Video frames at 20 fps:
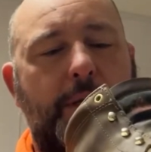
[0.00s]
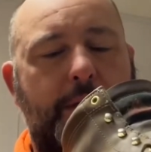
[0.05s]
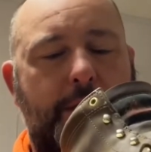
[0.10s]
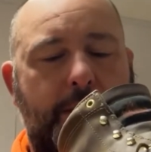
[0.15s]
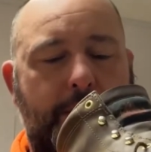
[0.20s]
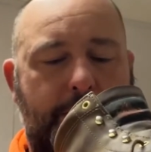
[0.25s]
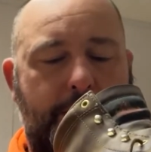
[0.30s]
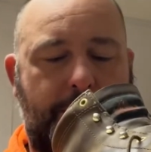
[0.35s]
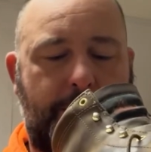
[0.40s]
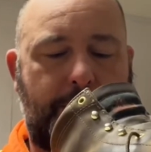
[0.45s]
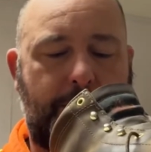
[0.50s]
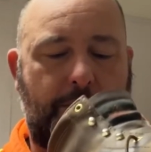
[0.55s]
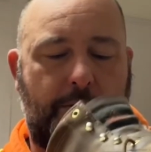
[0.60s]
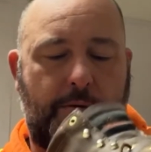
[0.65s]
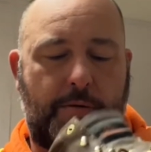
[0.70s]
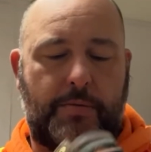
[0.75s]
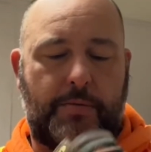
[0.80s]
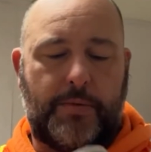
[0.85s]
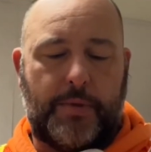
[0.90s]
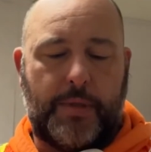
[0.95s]
good
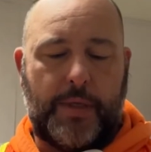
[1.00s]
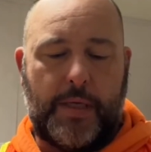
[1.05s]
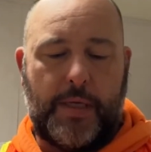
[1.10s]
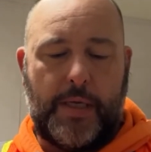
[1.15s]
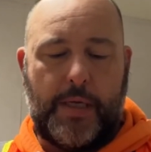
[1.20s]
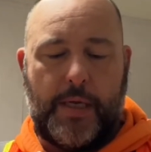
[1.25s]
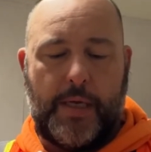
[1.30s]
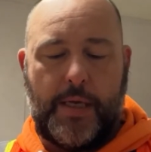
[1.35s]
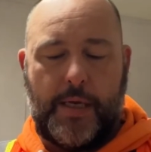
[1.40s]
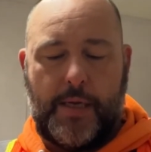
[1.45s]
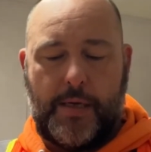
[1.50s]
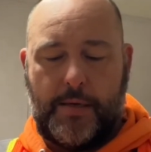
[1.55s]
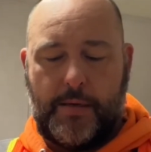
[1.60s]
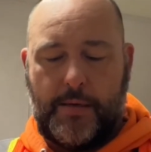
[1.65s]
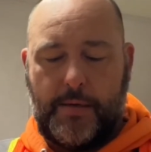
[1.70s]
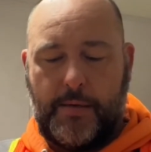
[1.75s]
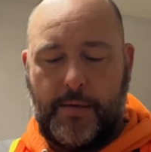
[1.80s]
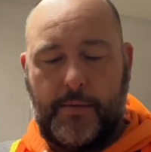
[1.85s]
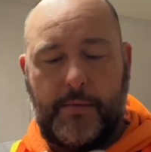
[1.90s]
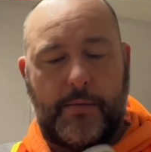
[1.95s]
shoe,
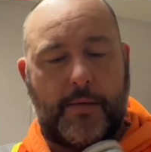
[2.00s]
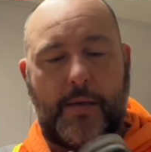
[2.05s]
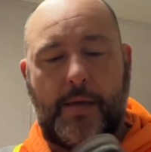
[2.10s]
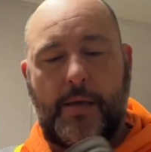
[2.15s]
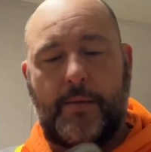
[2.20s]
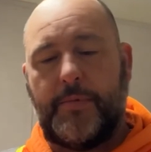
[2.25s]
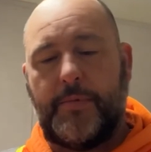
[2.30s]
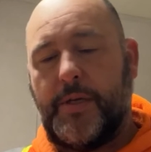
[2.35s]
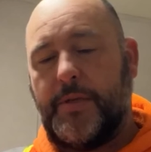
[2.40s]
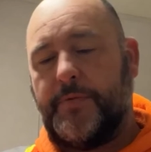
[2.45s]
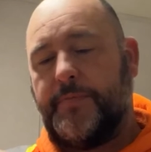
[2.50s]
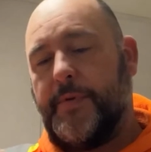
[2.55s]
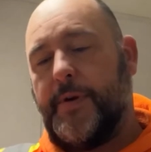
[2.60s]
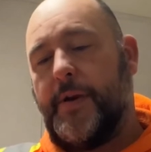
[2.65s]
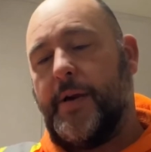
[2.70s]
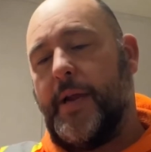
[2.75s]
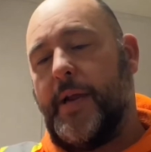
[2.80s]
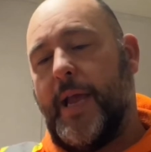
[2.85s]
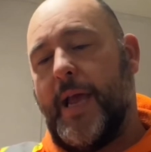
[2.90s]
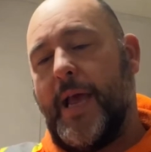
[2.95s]
and I'm
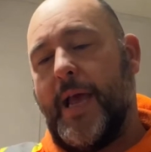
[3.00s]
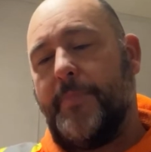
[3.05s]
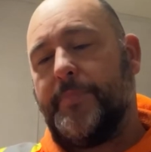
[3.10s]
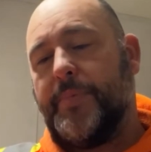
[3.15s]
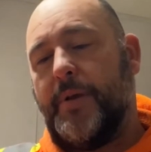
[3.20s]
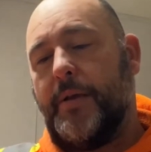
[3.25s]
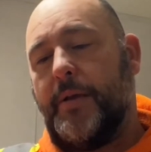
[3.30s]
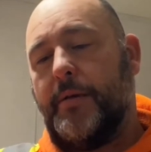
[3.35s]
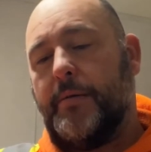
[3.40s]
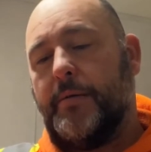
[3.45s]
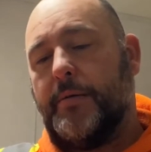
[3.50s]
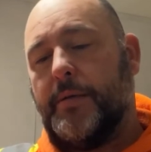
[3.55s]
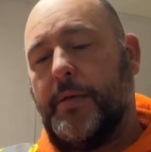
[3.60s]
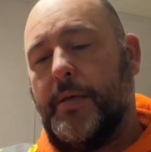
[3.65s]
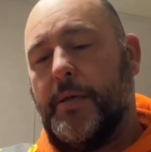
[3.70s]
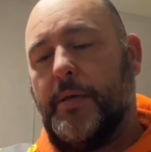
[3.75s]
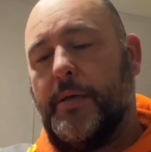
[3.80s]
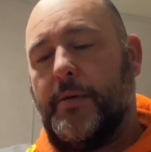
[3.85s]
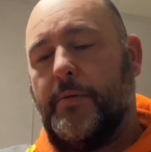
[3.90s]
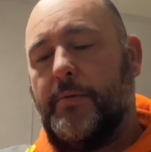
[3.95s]
very happy
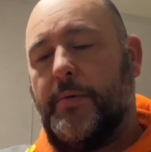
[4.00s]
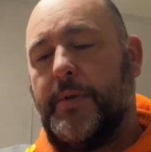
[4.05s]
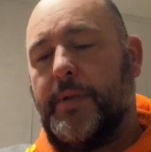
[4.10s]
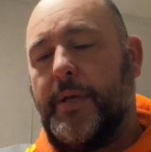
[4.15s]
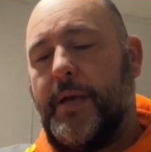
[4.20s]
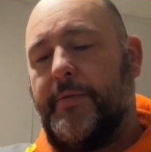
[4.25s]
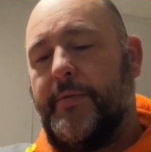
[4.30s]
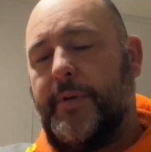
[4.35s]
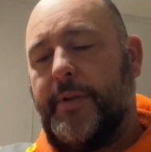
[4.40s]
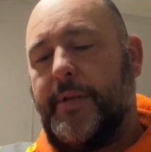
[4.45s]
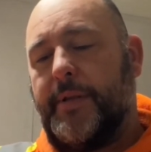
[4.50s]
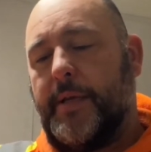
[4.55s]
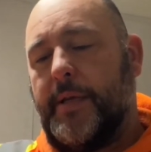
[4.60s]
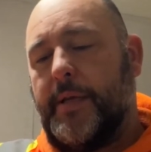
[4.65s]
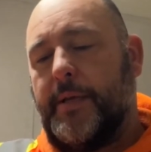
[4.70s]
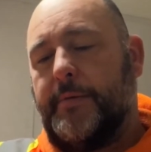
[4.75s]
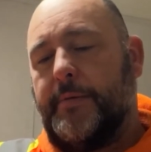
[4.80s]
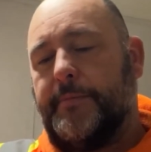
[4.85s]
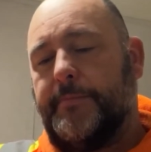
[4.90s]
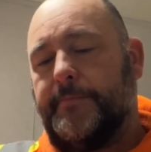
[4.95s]
with
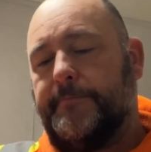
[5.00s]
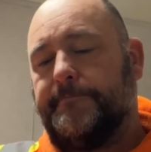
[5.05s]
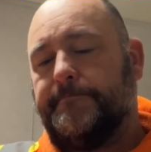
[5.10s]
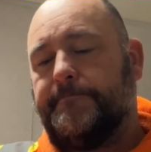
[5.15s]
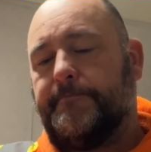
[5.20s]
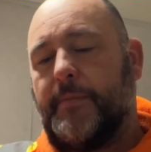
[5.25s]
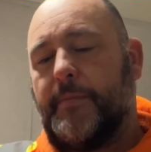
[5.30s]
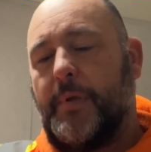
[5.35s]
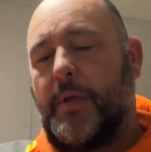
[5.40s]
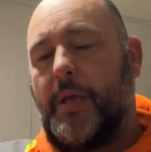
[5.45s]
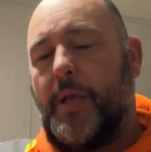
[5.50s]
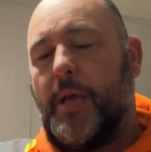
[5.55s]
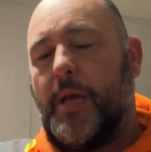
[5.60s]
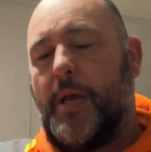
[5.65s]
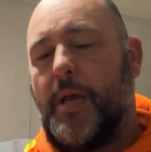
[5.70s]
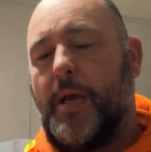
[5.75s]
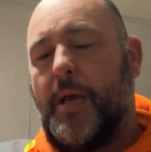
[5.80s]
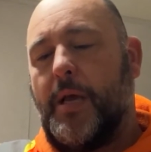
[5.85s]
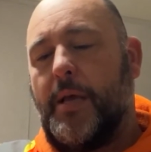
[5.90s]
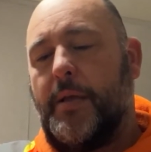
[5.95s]
everything.
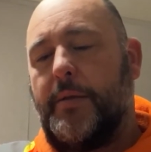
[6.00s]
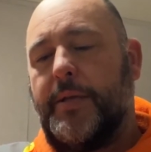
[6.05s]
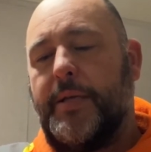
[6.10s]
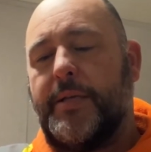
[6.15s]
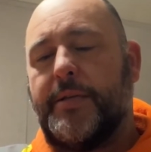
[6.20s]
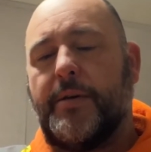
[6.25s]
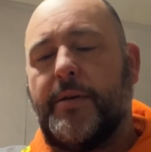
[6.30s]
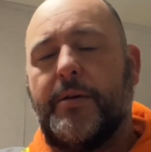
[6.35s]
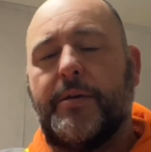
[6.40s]
These are